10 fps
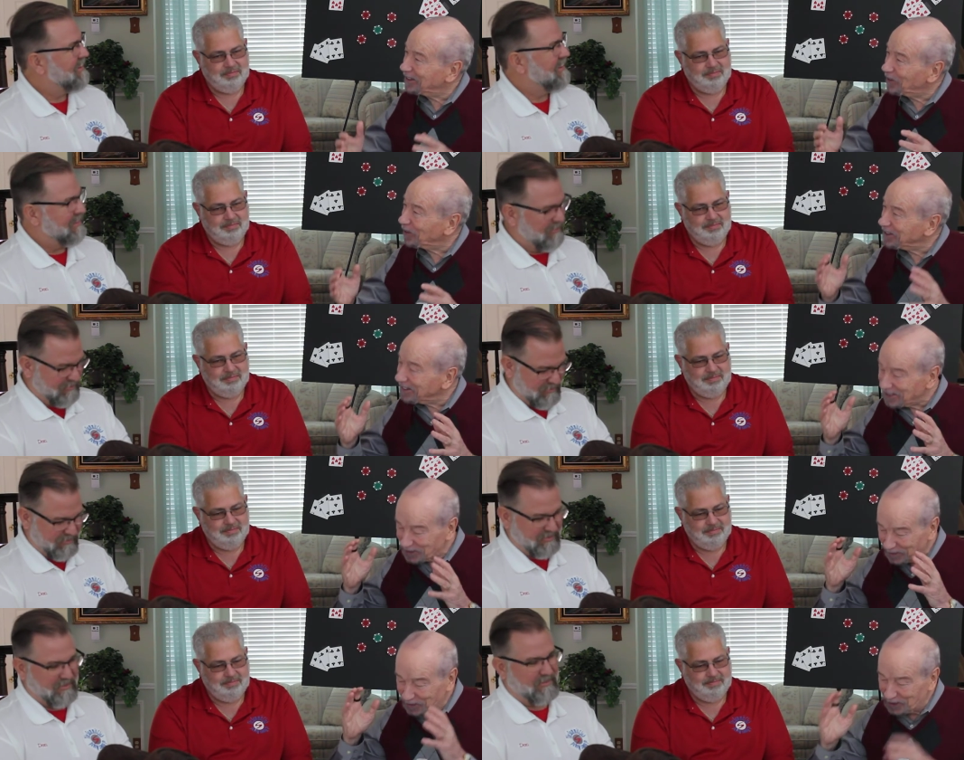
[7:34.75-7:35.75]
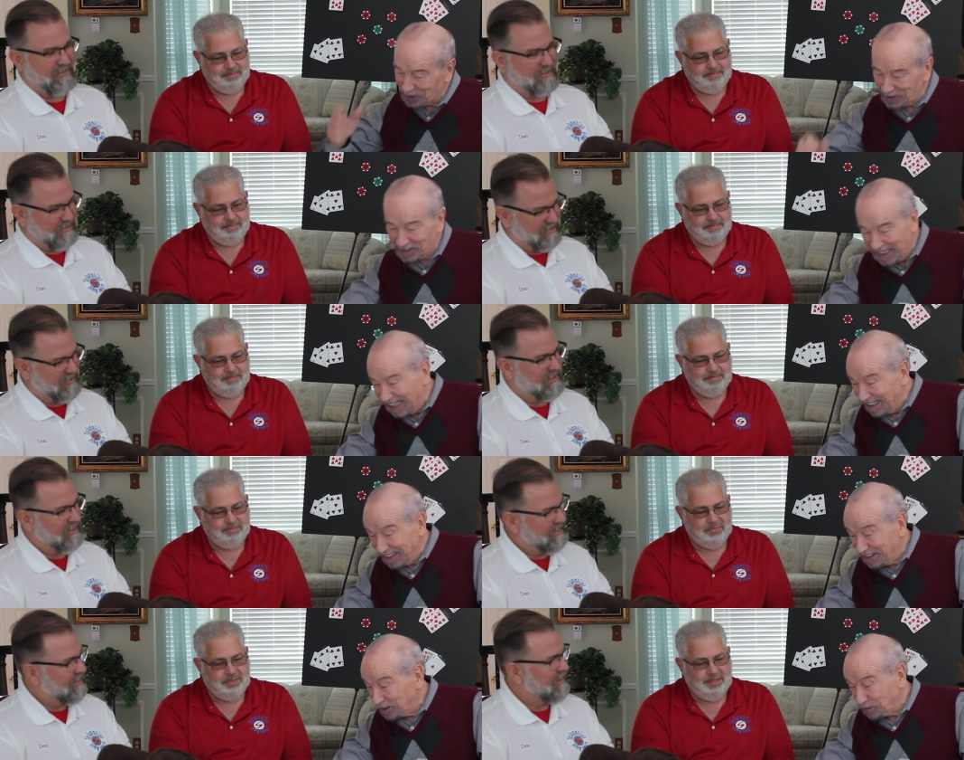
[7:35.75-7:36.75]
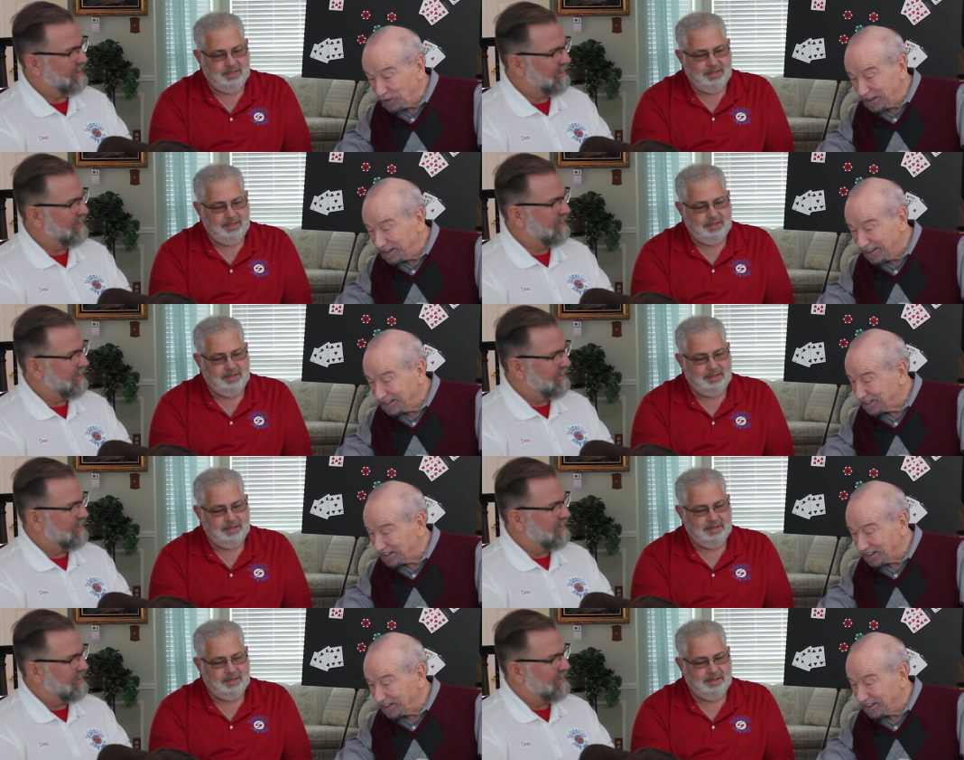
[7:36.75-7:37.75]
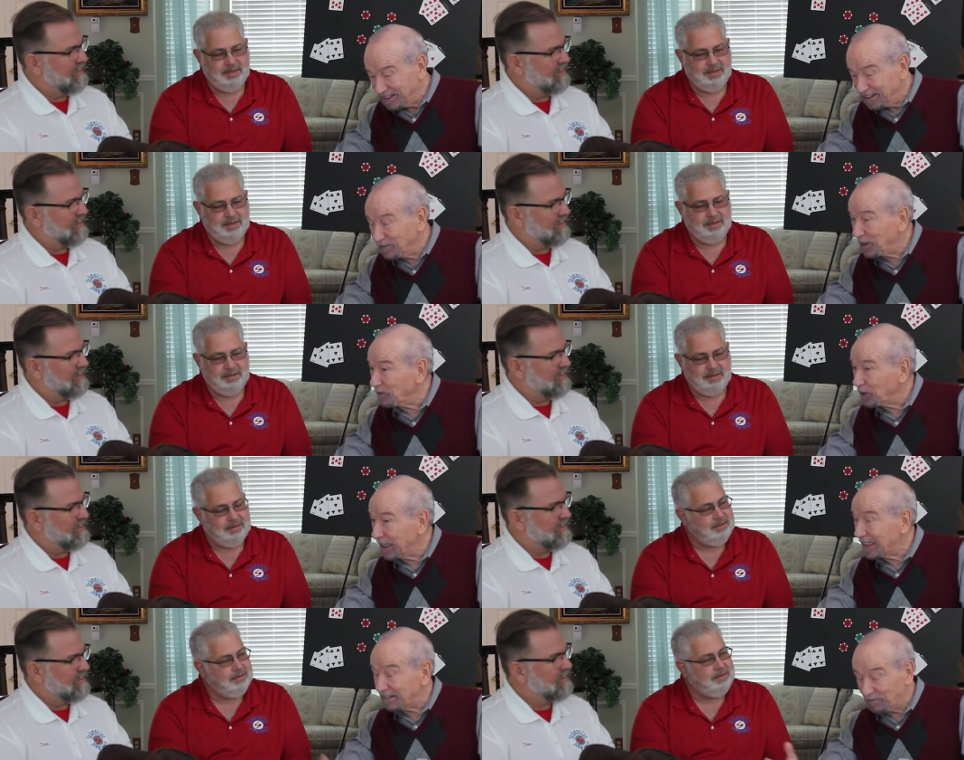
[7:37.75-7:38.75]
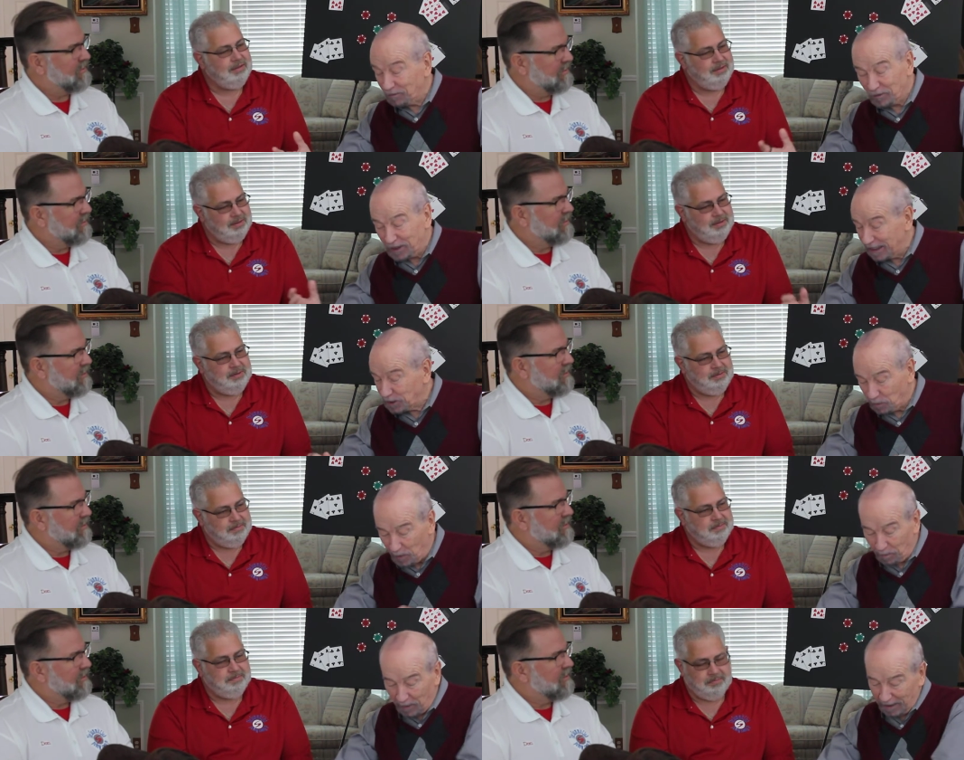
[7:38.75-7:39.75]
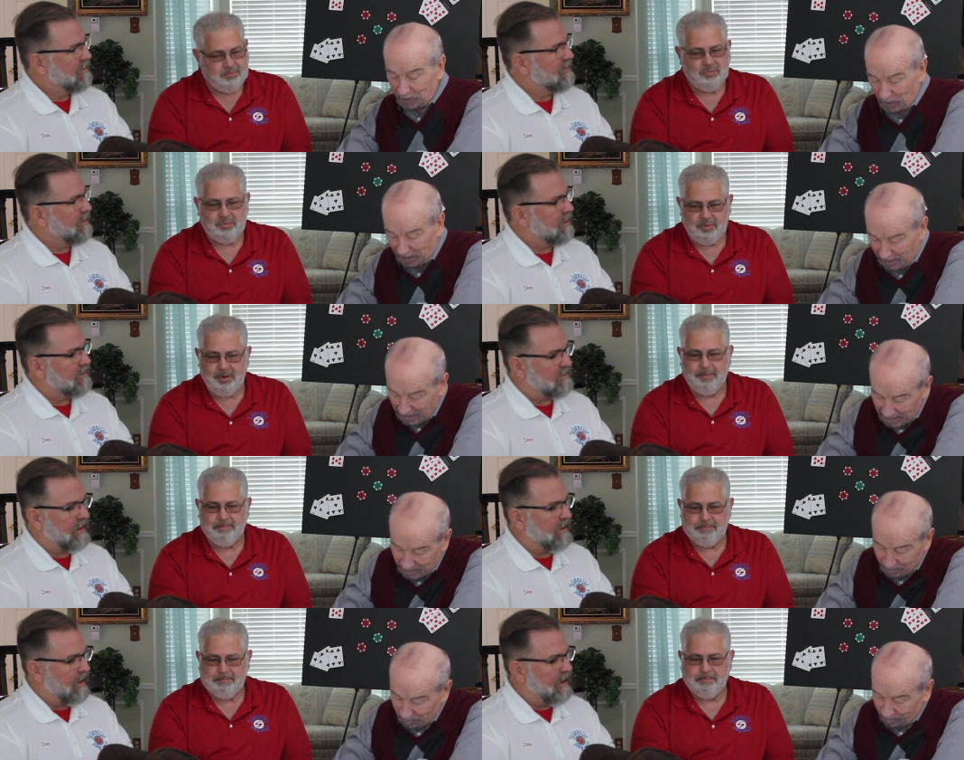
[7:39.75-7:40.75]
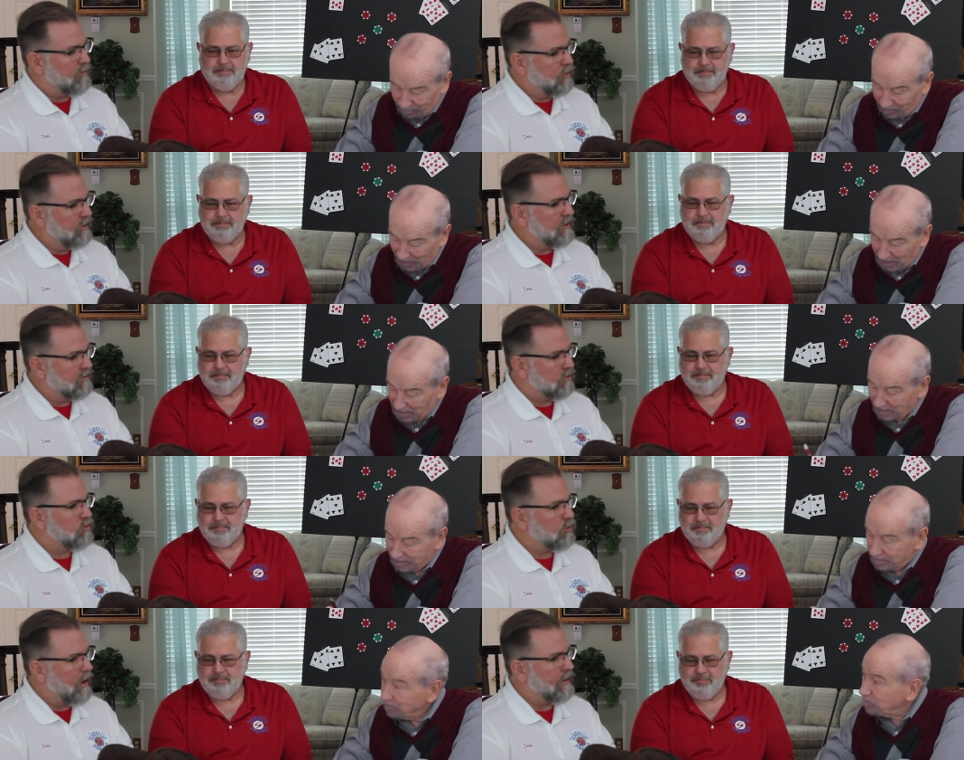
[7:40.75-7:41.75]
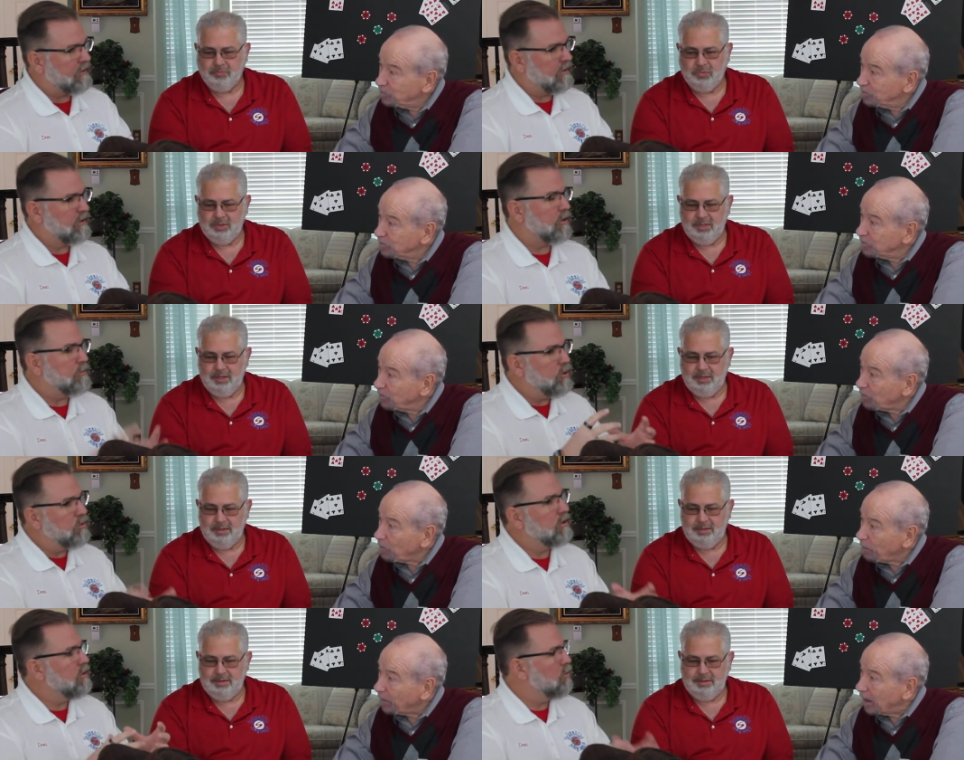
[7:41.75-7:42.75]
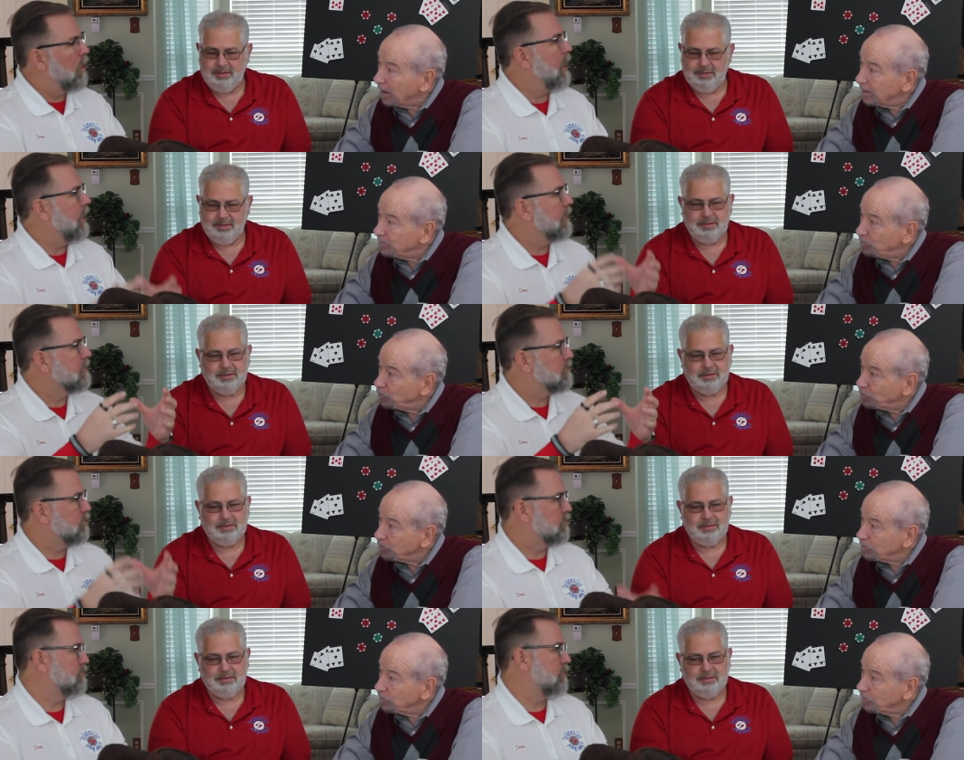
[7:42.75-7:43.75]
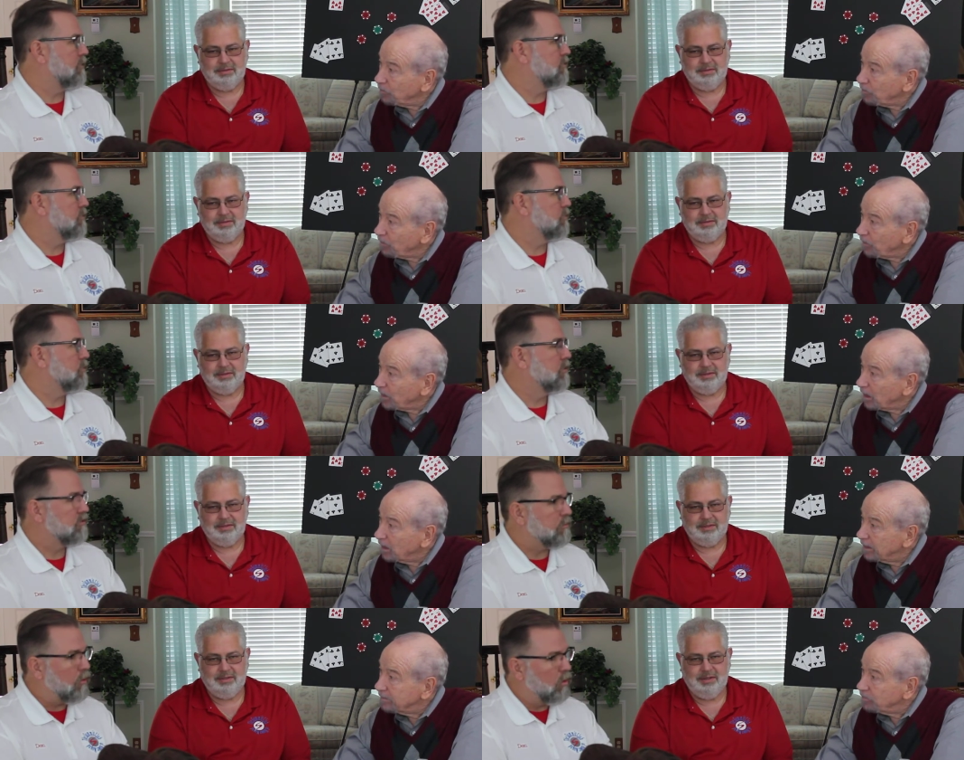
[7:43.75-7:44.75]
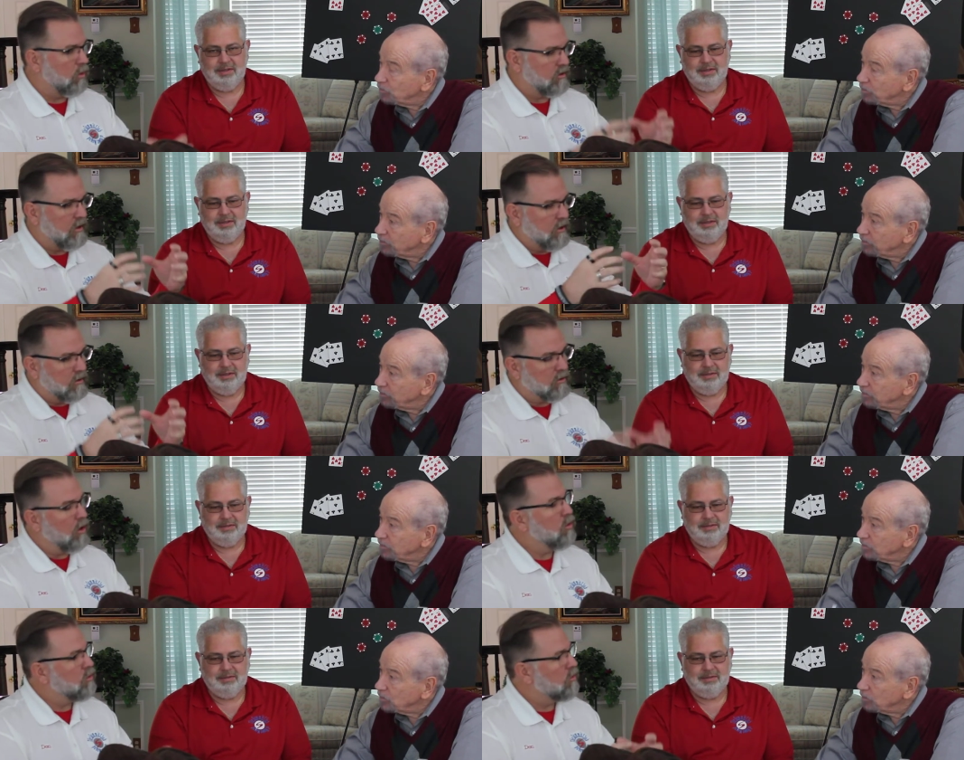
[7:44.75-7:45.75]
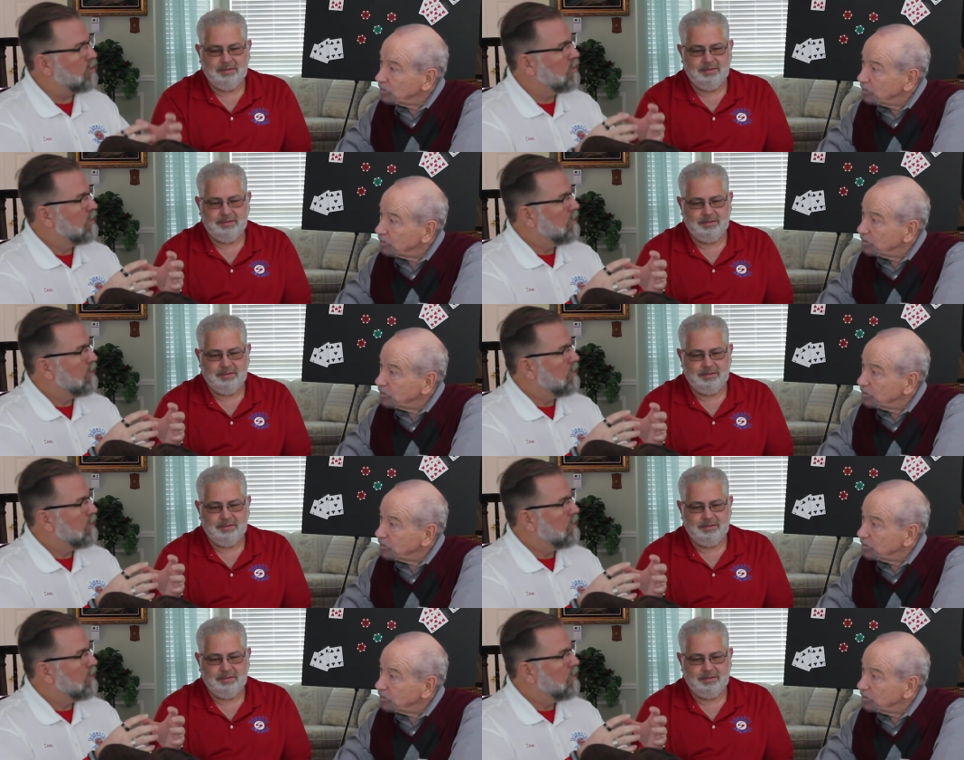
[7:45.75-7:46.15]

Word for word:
Speaker 1: and all the other stuff, desserts. It's a fantastic uh, evening for that but that small price. Really. It is, and it
Speaker 2: and it really is a great community way to to support local